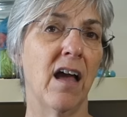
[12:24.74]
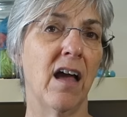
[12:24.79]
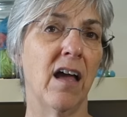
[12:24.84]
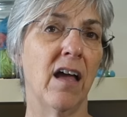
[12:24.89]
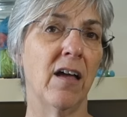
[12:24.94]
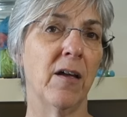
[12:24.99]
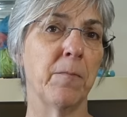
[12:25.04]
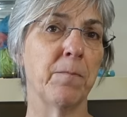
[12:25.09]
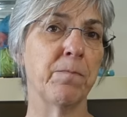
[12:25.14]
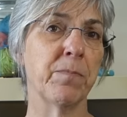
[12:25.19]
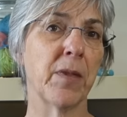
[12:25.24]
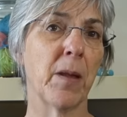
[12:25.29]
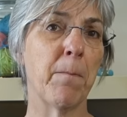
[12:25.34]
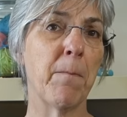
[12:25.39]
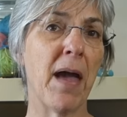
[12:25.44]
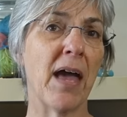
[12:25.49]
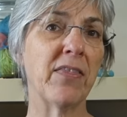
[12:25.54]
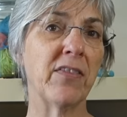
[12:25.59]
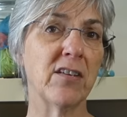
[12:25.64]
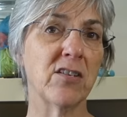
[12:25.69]
um,
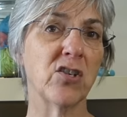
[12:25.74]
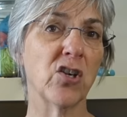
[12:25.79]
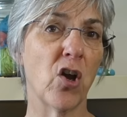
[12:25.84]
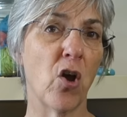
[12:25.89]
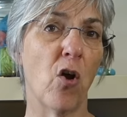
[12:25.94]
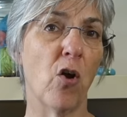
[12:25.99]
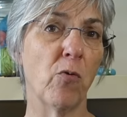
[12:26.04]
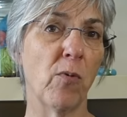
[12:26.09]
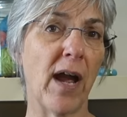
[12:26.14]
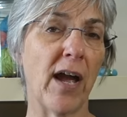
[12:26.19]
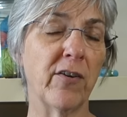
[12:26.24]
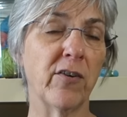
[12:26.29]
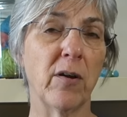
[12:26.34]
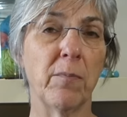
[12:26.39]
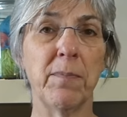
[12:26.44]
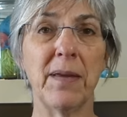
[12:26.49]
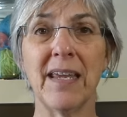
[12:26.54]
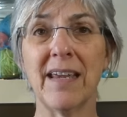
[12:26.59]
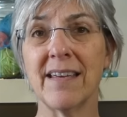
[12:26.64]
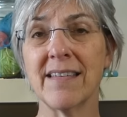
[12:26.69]
method to go around
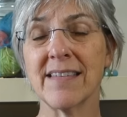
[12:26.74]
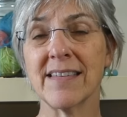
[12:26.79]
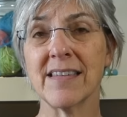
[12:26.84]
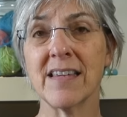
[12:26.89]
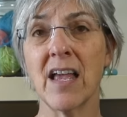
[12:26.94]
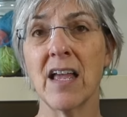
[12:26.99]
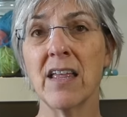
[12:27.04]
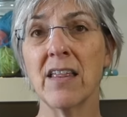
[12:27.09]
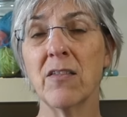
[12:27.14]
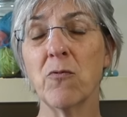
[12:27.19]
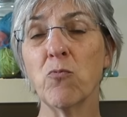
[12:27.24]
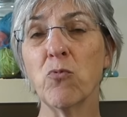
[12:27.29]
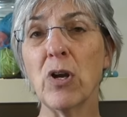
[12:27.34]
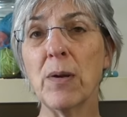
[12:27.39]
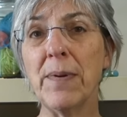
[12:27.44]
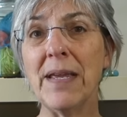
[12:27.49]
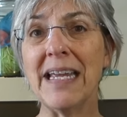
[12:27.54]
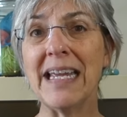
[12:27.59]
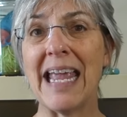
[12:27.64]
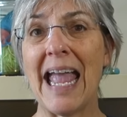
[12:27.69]
it because
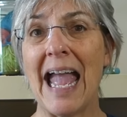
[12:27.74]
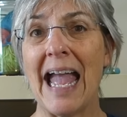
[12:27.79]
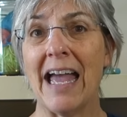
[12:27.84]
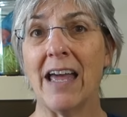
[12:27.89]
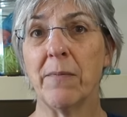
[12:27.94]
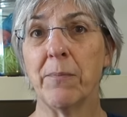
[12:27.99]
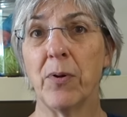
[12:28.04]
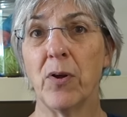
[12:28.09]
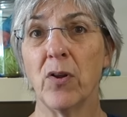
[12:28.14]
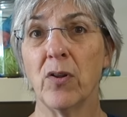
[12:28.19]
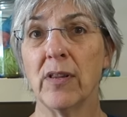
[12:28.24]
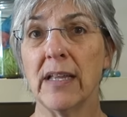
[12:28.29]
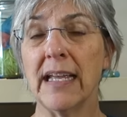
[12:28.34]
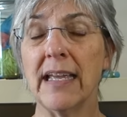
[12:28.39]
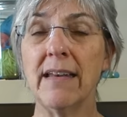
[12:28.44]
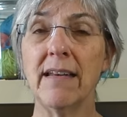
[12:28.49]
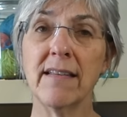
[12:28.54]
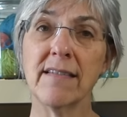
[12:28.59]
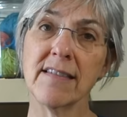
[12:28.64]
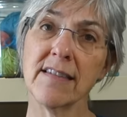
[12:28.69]
ribbing can pull
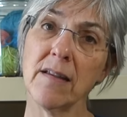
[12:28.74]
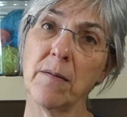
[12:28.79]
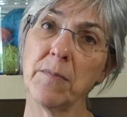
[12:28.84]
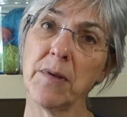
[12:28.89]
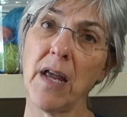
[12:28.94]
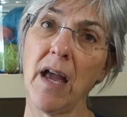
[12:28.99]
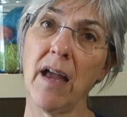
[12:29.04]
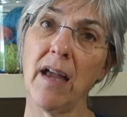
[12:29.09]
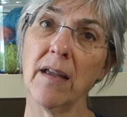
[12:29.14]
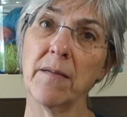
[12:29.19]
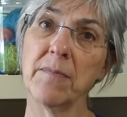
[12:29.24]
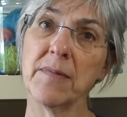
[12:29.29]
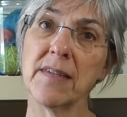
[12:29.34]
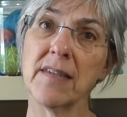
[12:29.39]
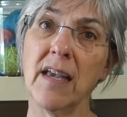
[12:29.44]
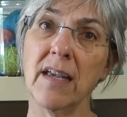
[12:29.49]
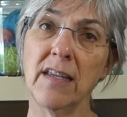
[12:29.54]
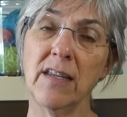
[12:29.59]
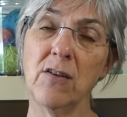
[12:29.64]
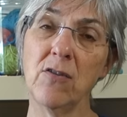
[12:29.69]
in and
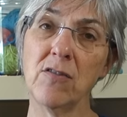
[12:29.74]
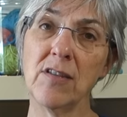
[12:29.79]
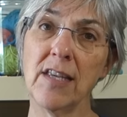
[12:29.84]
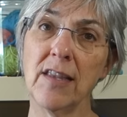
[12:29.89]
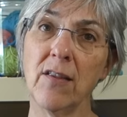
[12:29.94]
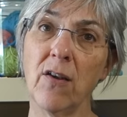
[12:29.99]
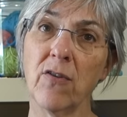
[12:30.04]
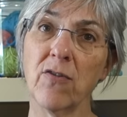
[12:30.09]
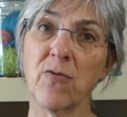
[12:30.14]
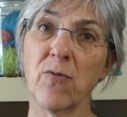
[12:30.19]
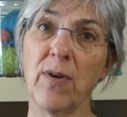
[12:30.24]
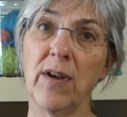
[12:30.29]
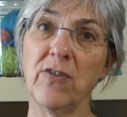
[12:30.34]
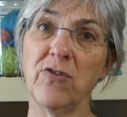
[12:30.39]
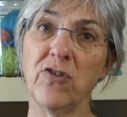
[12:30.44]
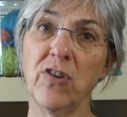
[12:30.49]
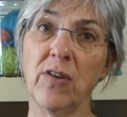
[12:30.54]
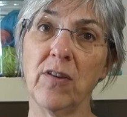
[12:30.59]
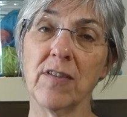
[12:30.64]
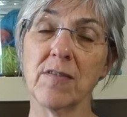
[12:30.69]
sometimes using those
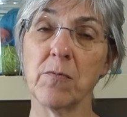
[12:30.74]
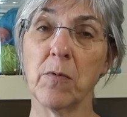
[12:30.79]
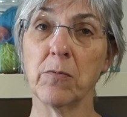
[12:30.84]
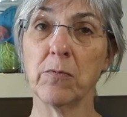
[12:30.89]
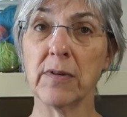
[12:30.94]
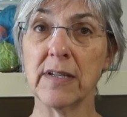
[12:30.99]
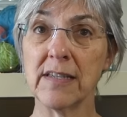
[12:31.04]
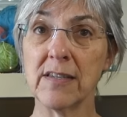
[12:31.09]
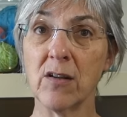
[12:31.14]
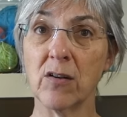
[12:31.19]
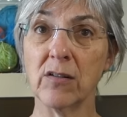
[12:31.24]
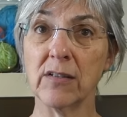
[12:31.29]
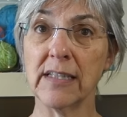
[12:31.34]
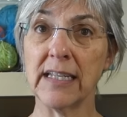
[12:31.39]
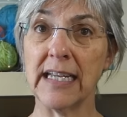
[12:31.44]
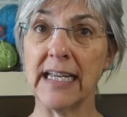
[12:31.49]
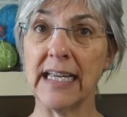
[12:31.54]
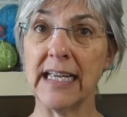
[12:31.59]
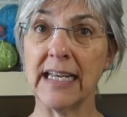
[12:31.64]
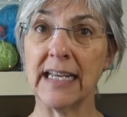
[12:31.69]
ratios will result
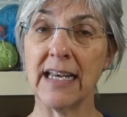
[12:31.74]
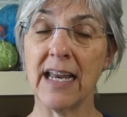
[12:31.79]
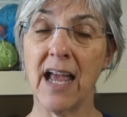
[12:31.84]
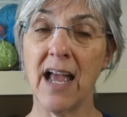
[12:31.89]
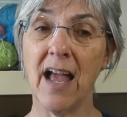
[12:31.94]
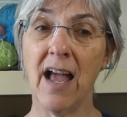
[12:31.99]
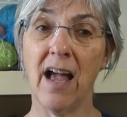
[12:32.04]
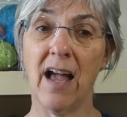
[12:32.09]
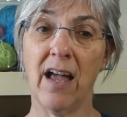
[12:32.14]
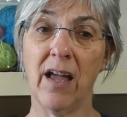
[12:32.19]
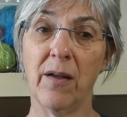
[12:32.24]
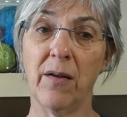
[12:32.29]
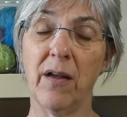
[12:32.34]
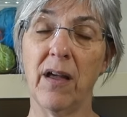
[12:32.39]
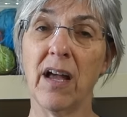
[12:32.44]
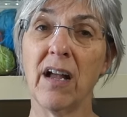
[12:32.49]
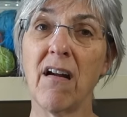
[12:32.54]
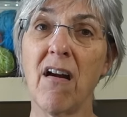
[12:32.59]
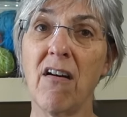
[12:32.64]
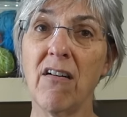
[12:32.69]
in
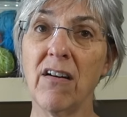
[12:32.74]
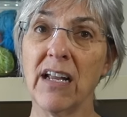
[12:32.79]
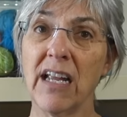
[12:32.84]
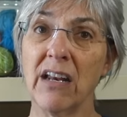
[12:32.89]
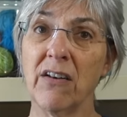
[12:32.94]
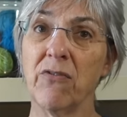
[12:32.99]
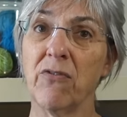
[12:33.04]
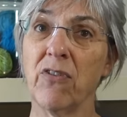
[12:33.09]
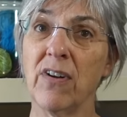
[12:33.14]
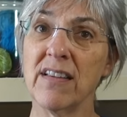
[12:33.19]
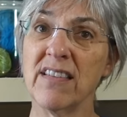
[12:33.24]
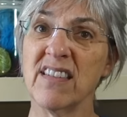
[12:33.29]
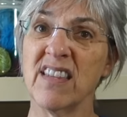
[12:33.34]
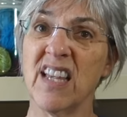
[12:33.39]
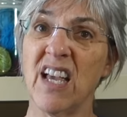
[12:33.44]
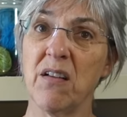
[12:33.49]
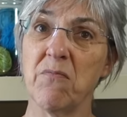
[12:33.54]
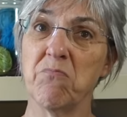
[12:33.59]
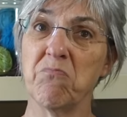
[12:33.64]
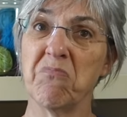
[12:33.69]
uh, cardigan fronts
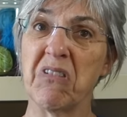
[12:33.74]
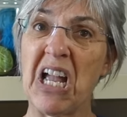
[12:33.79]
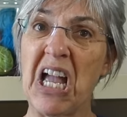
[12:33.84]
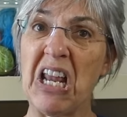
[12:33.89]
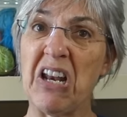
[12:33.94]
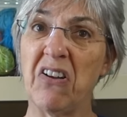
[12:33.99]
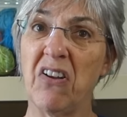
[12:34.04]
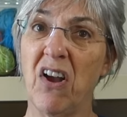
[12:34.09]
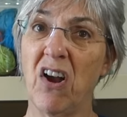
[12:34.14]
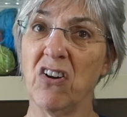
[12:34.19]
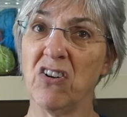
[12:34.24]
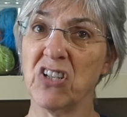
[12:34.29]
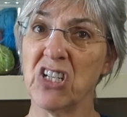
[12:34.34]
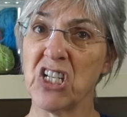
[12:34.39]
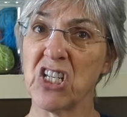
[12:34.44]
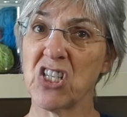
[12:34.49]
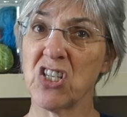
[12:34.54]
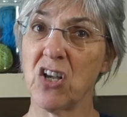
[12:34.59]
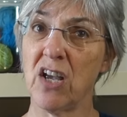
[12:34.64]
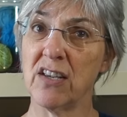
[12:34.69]
that kind of are
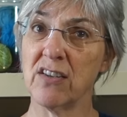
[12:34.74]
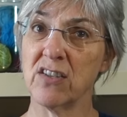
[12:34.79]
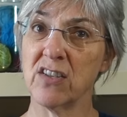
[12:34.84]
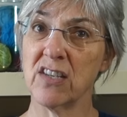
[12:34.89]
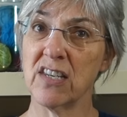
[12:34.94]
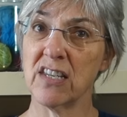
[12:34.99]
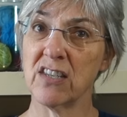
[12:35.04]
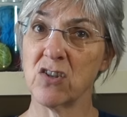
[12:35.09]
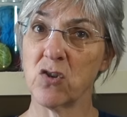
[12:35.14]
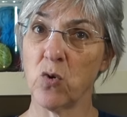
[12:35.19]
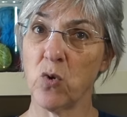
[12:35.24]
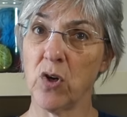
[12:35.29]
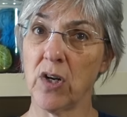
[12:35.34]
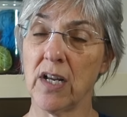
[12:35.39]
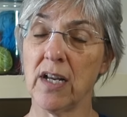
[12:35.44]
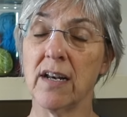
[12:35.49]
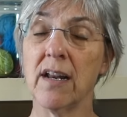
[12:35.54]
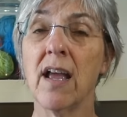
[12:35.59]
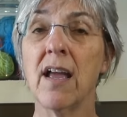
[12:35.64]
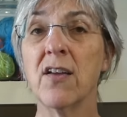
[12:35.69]
just dis uh,
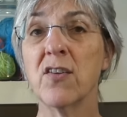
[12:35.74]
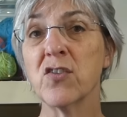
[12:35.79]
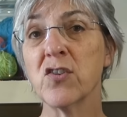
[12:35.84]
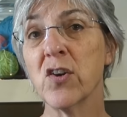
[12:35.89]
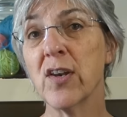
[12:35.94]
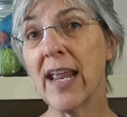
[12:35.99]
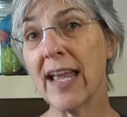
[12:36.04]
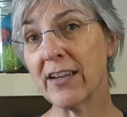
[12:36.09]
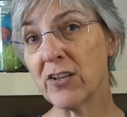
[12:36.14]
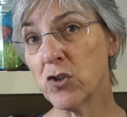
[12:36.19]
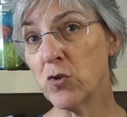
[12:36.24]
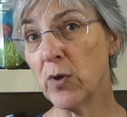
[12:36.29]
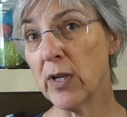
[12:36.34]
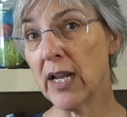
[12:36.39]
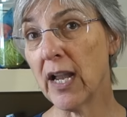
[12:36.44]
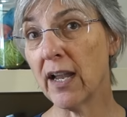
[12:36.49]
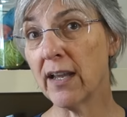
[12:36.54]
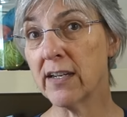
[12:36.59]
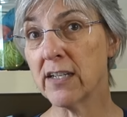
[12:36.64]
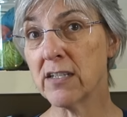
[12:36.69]
distorted. So next
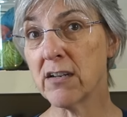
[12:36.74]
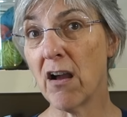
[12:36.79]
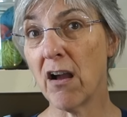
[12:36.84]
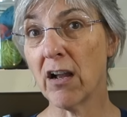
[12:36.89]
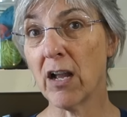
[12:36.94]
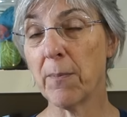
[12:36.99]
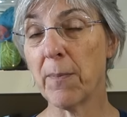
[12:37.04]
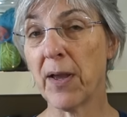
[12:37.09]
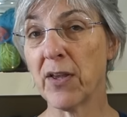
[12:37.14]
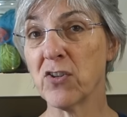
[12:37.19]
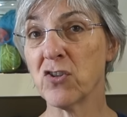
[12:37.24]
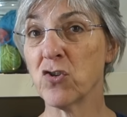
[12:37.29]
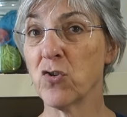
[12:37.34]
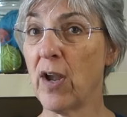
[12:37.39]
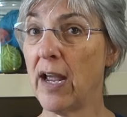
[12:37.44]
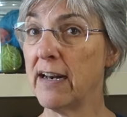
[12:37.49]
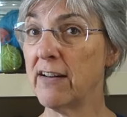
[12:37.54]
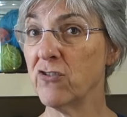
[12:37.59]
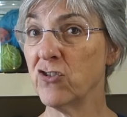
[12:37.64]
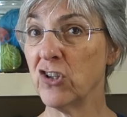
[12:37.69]
week I'm going to talk about
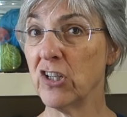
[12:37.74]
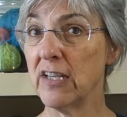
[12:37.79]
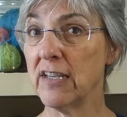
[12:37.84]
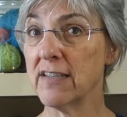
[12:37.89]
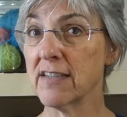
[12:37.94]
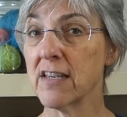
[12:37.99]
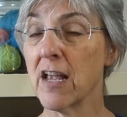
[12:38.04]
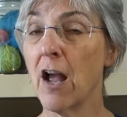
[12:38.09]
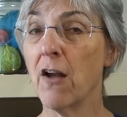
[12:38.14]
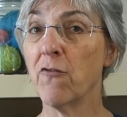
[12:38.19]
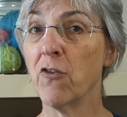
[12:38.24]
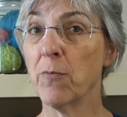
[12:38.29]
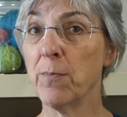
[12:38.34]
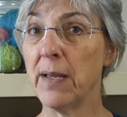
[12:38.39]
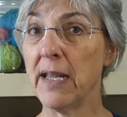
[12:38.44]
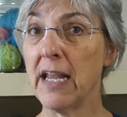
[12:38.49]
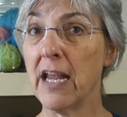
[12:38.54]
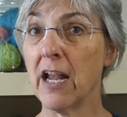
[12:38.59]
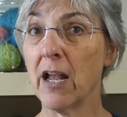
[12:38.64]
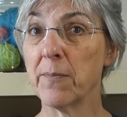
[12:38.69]
strategies for
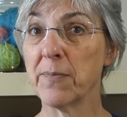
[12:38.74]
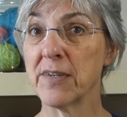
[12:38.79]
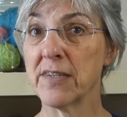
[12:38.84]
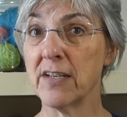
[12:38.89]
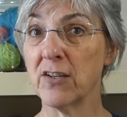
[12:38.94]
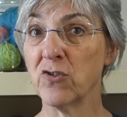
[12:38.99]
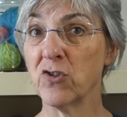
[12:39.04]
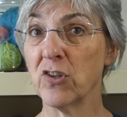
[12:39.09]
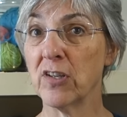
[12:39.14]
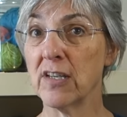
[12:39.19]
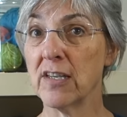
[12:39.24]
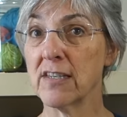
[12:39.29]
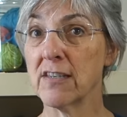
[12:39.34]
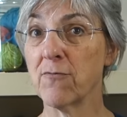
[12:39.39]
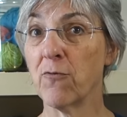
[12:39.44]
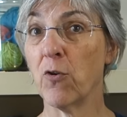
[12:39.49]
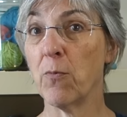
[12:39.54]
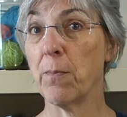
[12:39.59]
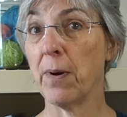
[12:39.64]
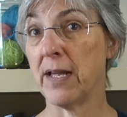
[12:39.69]
picking up stitches
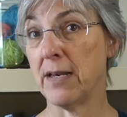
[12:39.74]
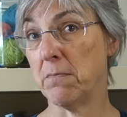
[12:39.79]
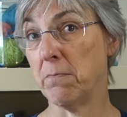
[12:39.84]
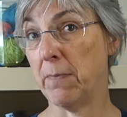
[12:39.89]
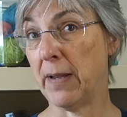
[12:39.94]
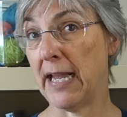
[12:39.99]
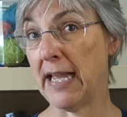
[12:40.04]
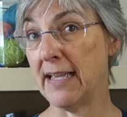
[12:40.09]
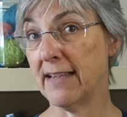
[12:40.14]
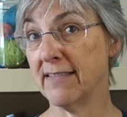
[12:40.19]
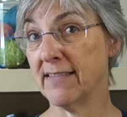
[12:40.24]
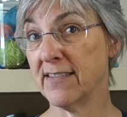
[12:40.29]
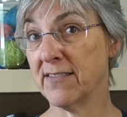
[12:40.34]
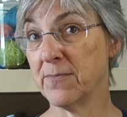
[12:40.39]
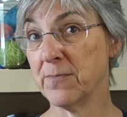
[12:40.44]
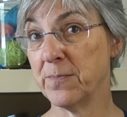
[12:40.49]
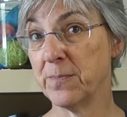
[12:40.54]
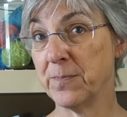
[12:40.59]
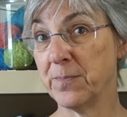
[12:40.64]
for button bands.